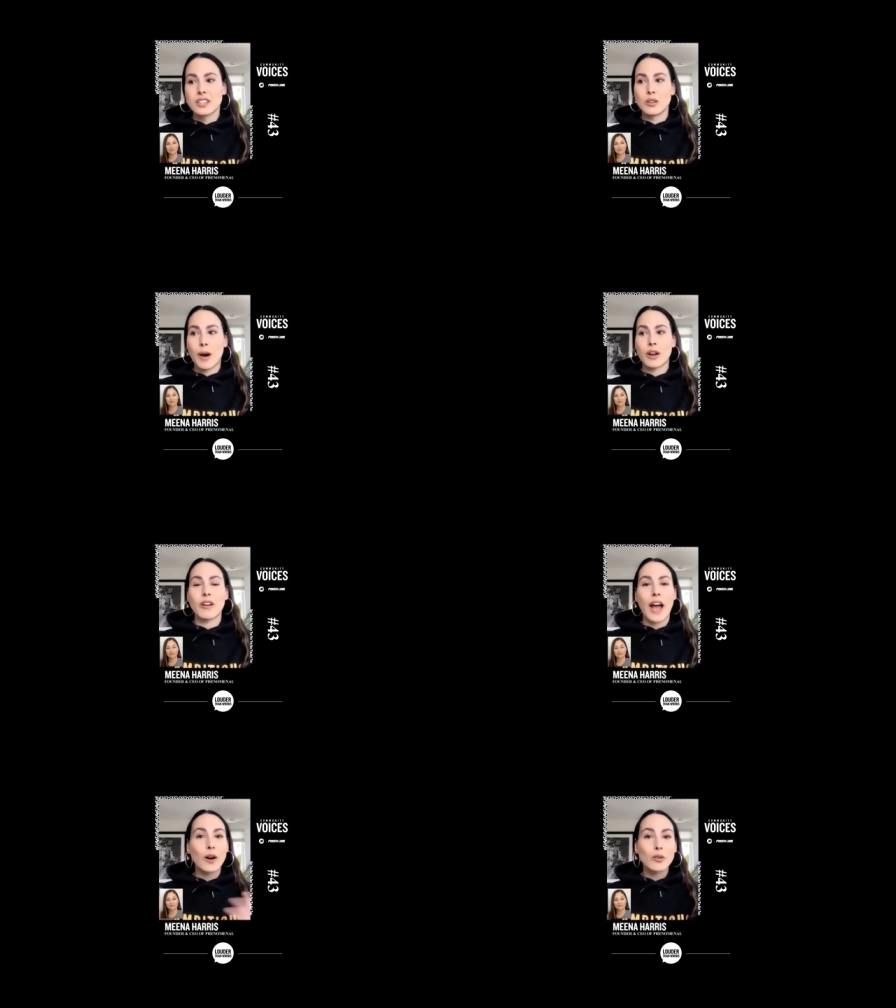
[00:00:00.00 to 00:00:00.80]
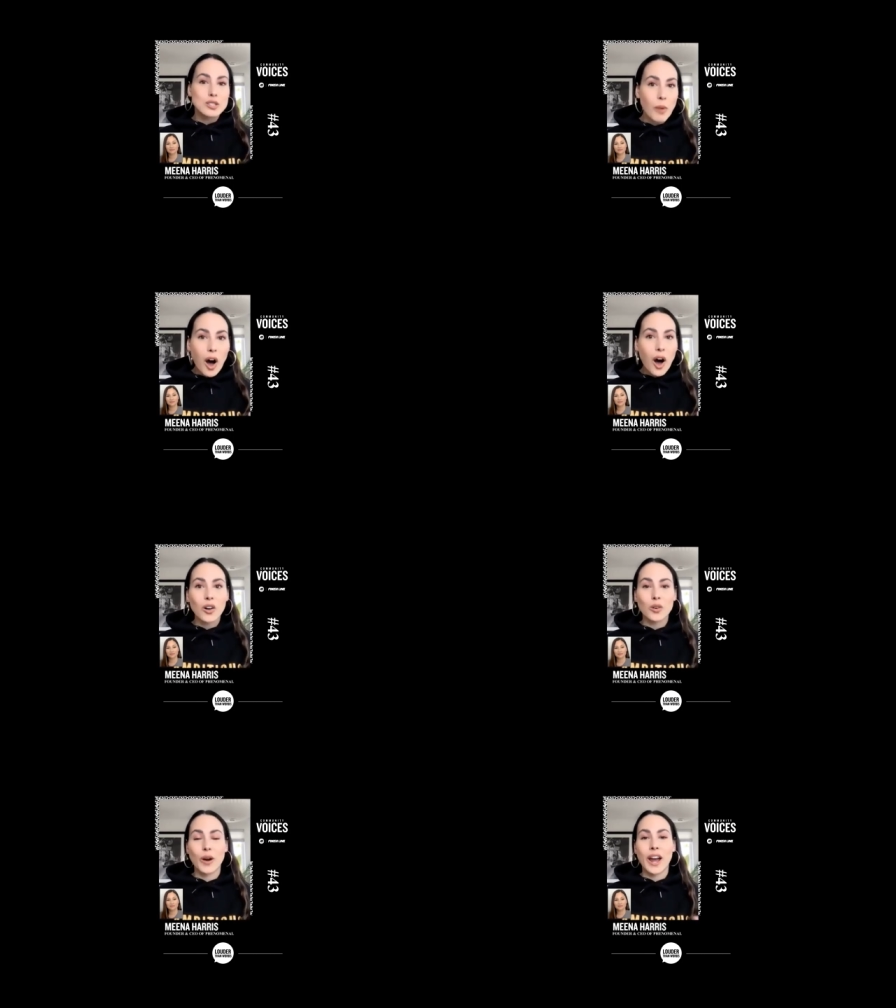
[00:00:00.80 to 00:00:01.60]
no matter how
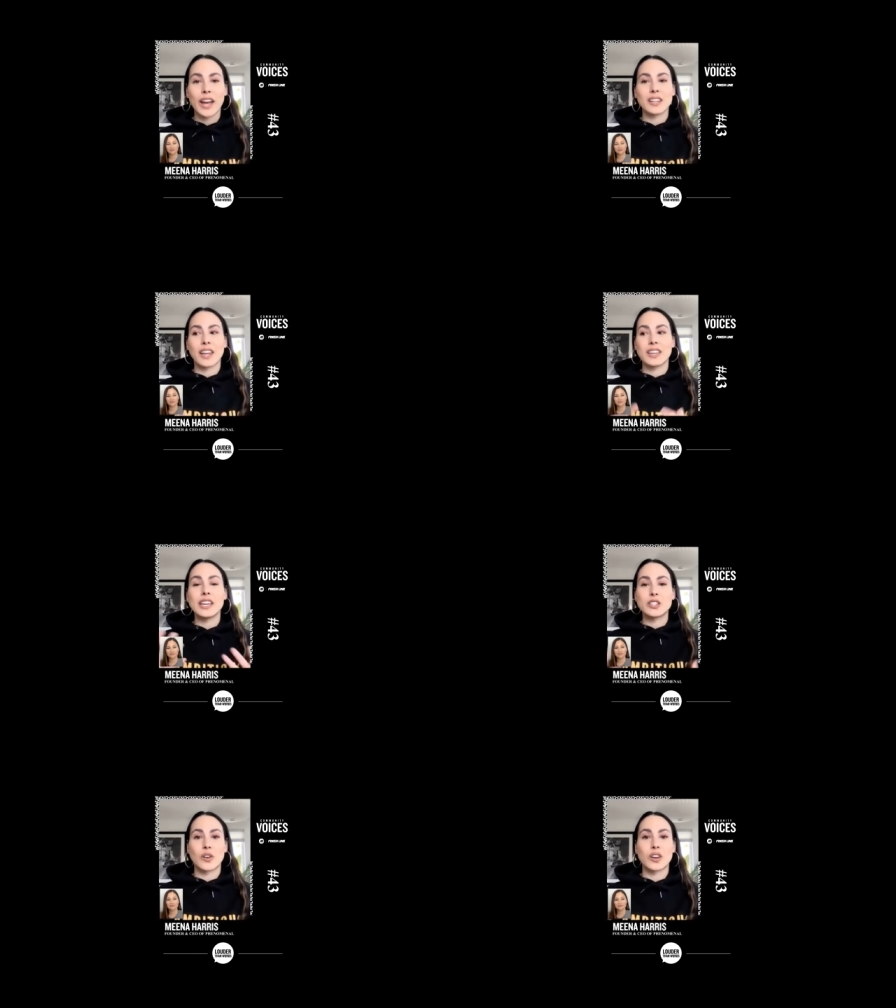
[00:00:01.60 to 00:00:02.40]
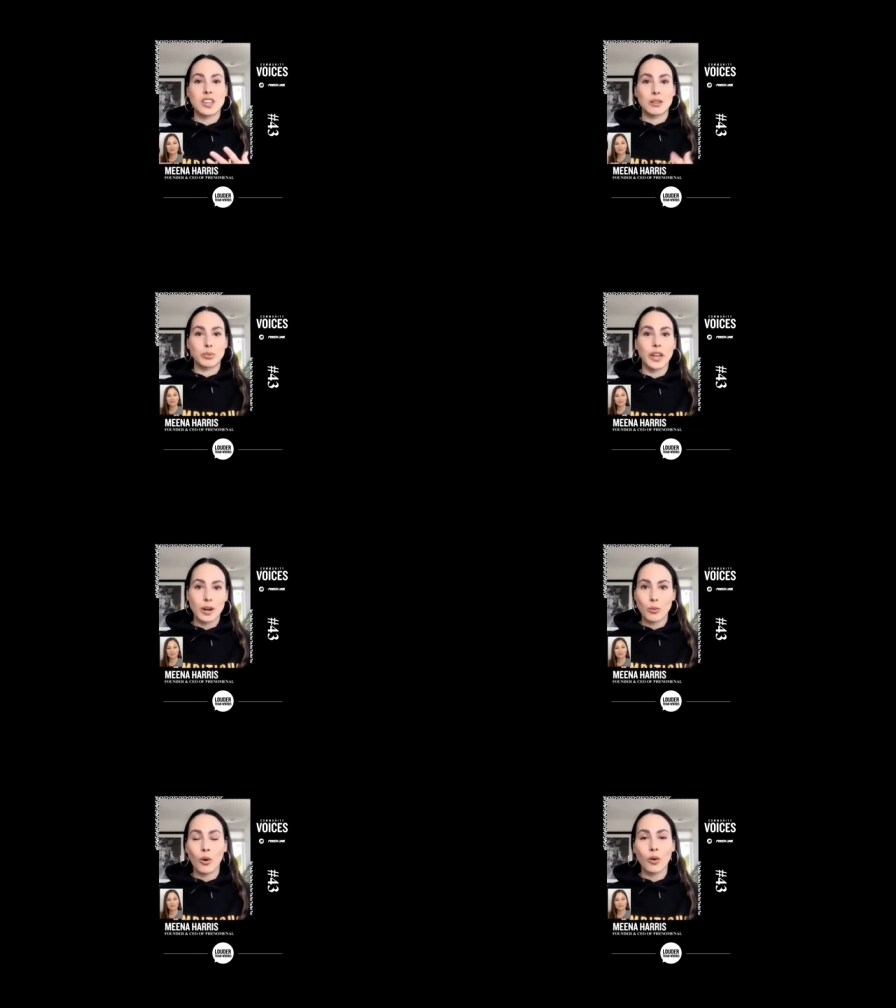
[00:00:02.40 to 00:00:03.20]
small, right, like each of us can play a
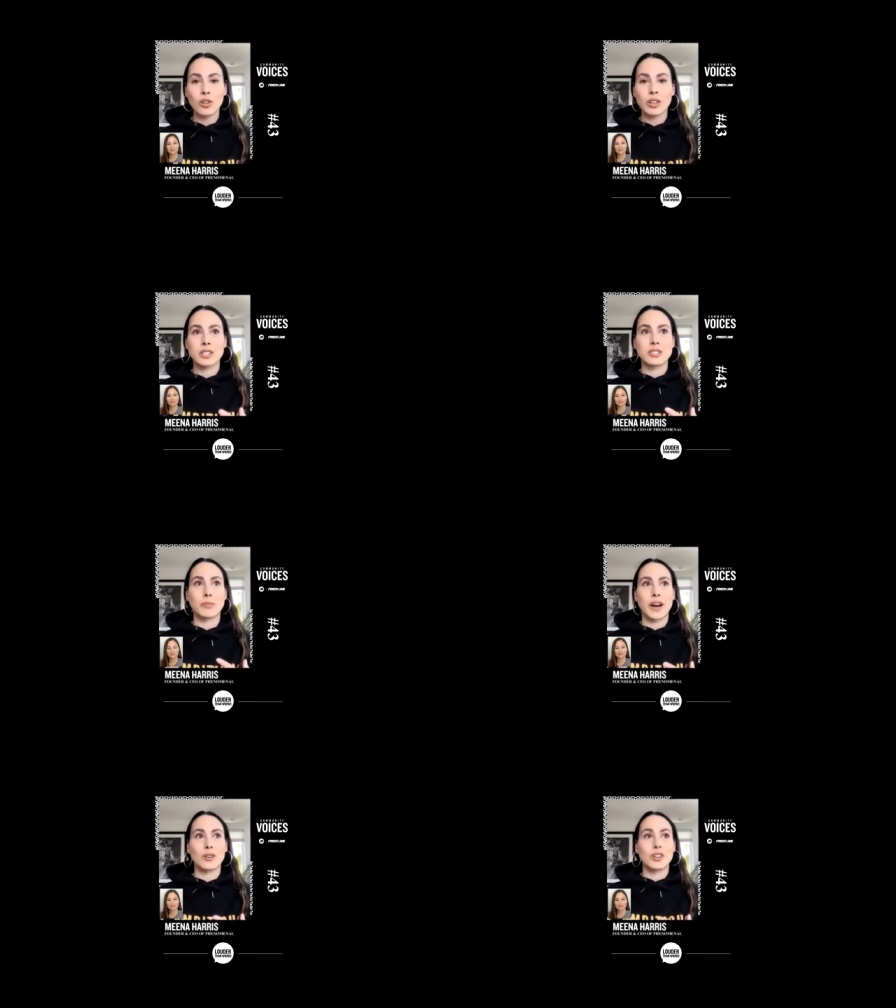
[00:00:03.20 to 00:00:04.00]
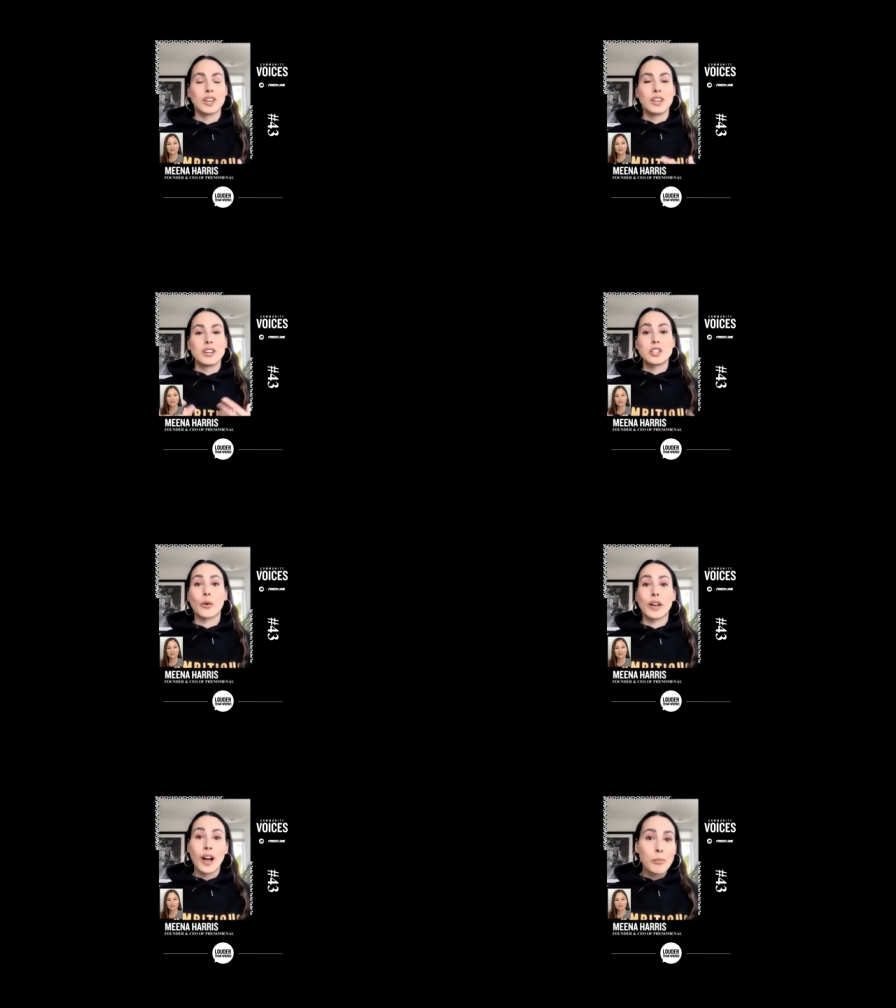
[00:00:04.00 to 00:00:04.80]
role. And it's about
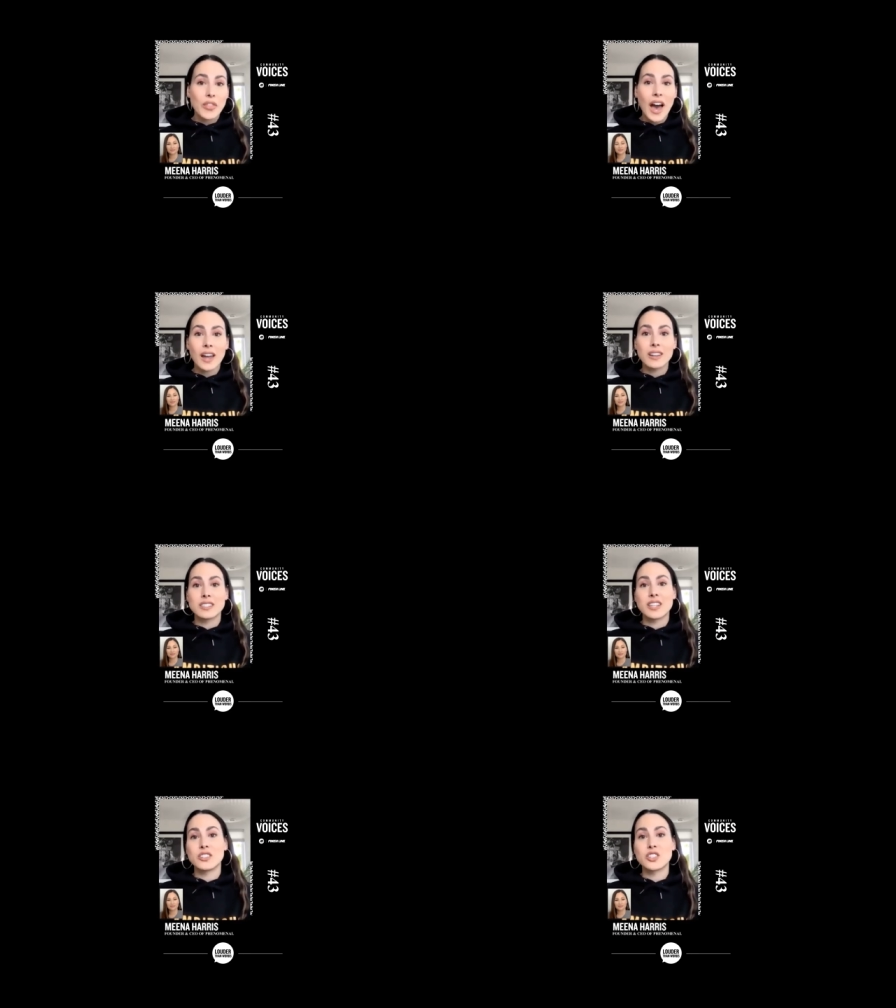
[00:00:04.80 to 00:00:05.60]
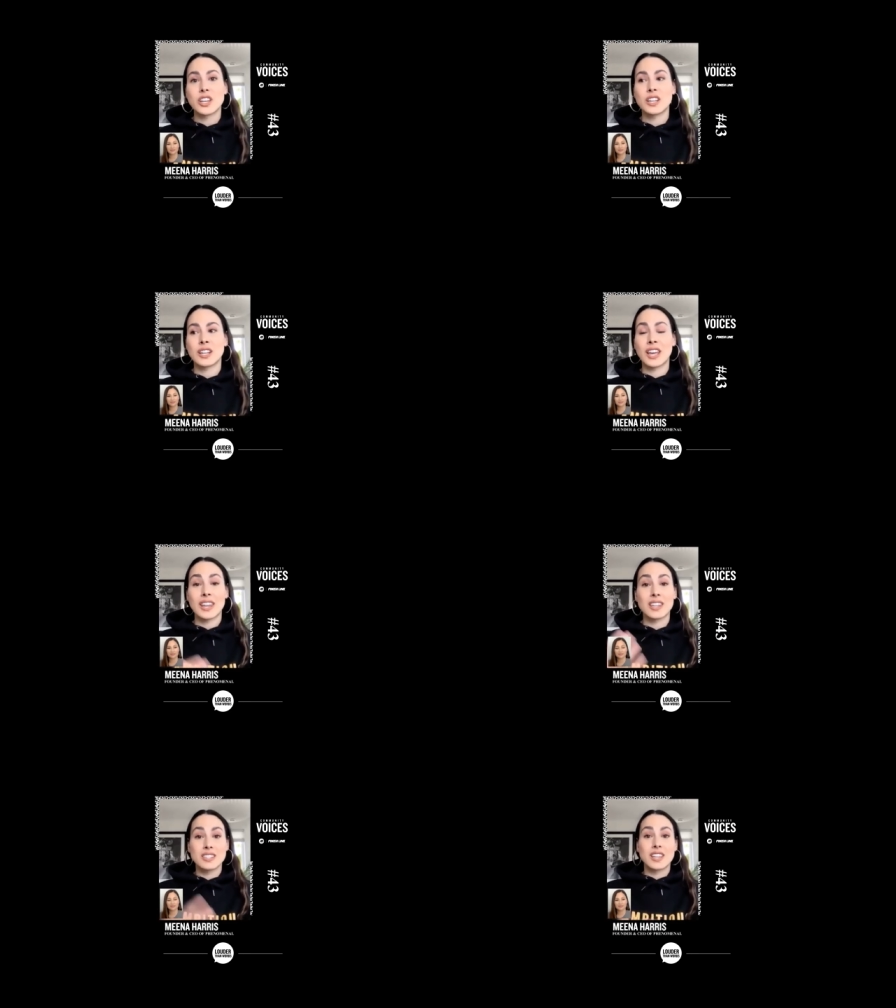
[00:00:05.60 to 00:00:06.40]
showing up with that intention. And
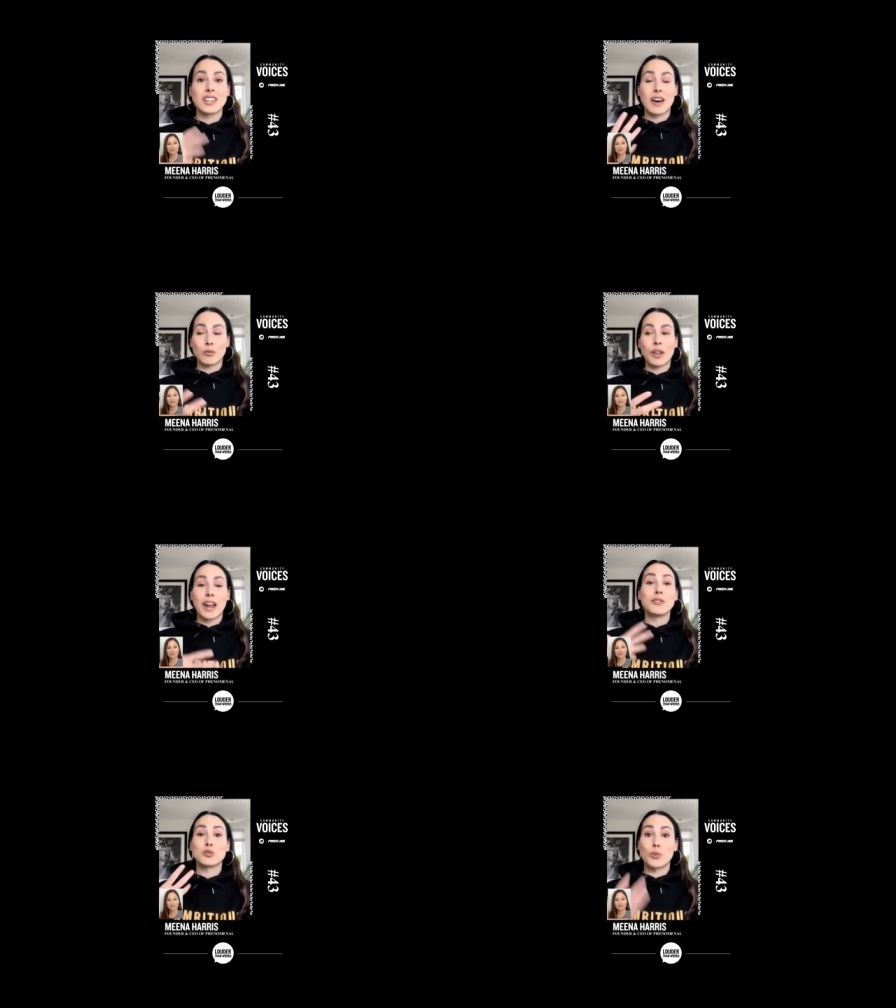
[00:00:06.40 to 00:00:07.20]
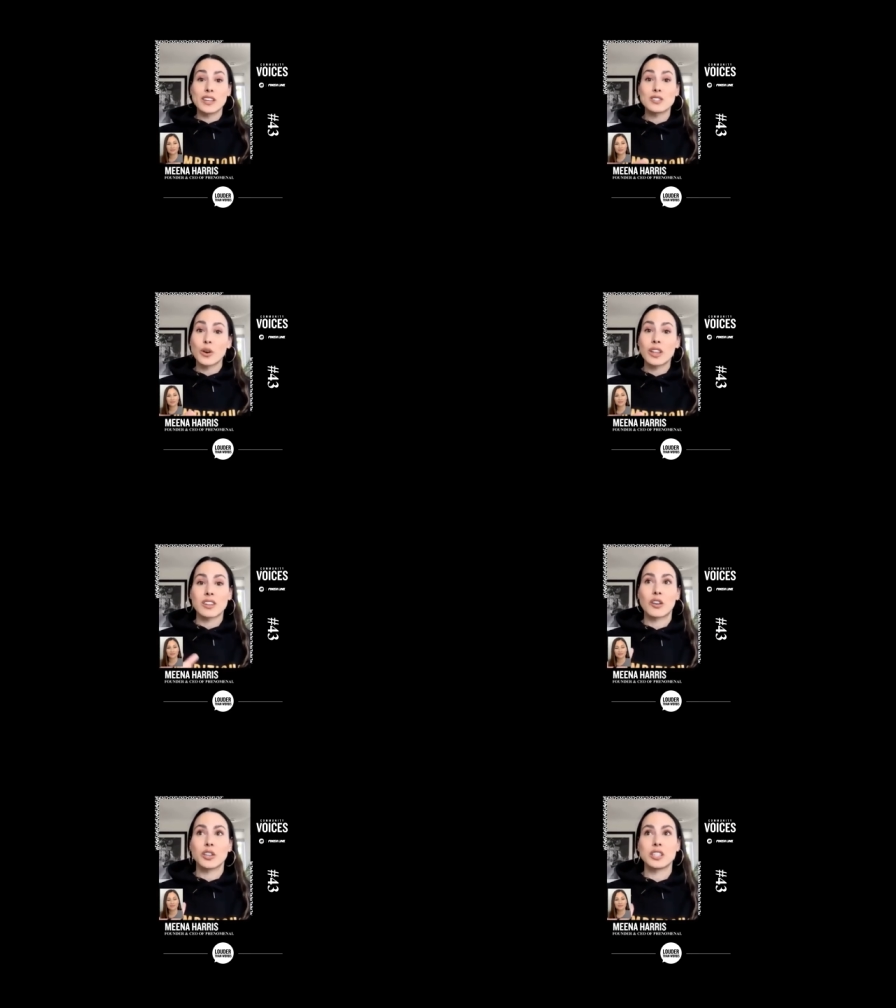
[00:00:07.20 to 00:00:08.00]
again, the, that, that I was raised with,
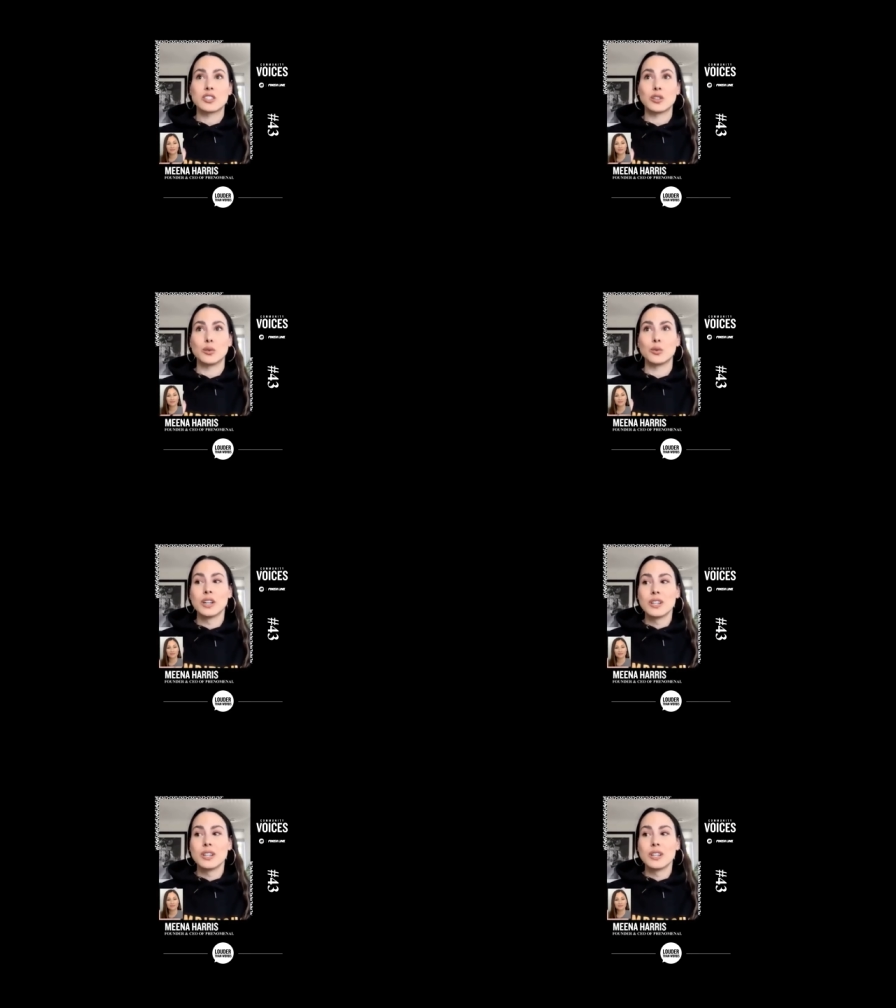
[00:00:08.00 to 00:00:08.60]
not only to